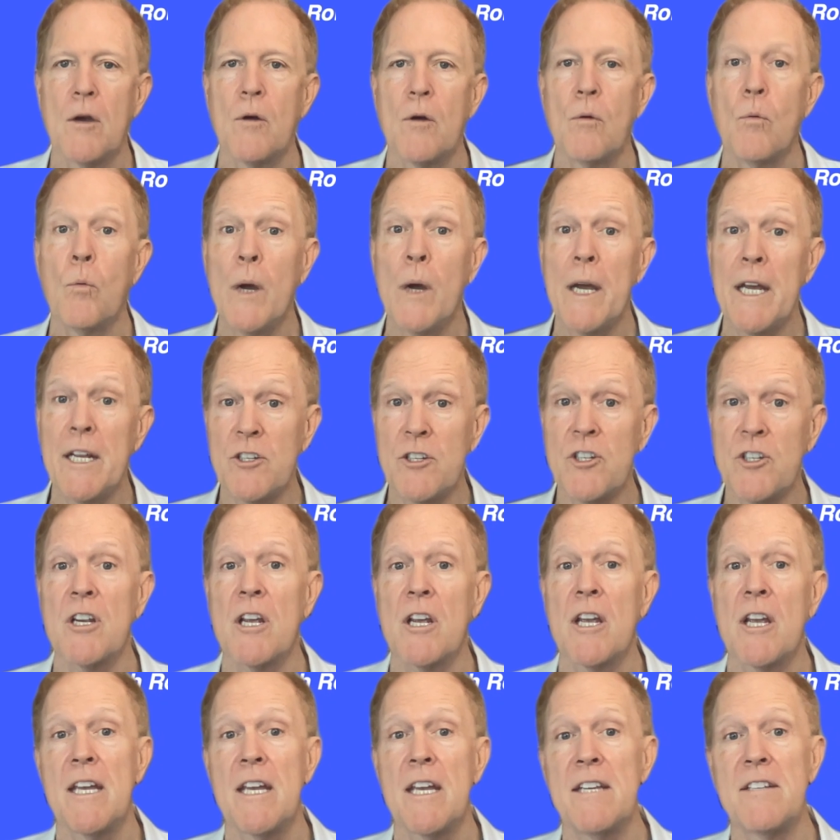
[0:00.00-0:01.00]
which
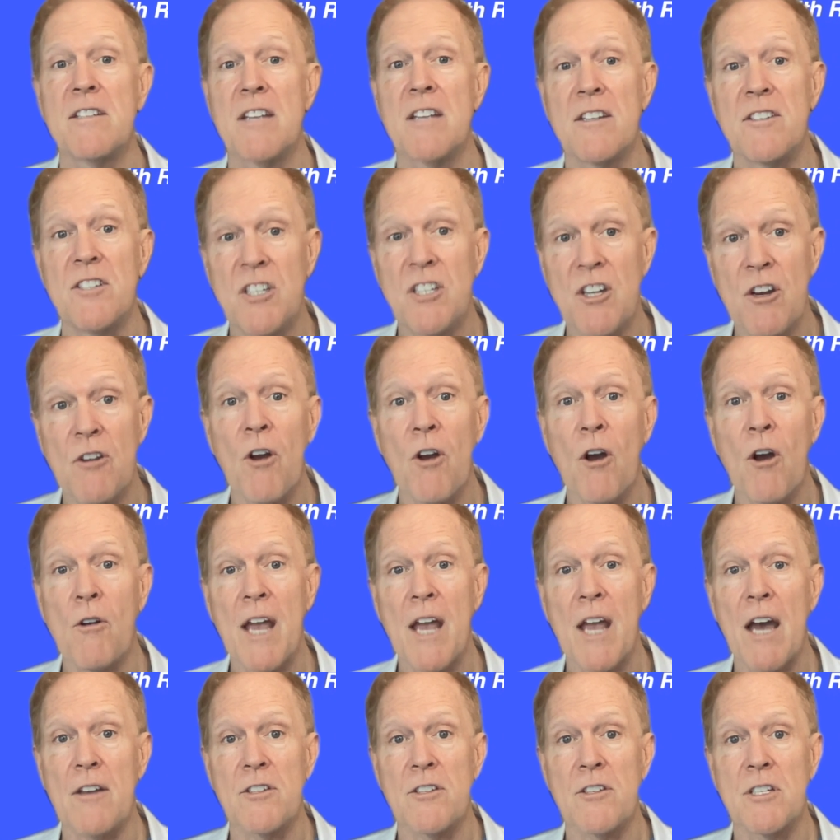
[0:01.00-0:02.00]
is a zero
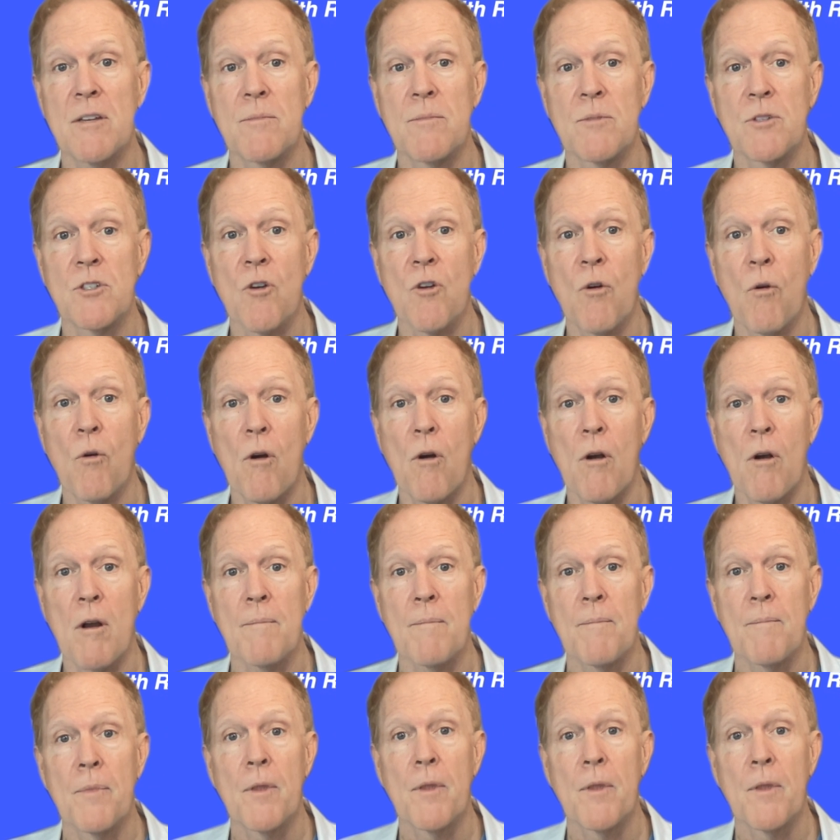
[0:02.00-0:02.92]
calcium score,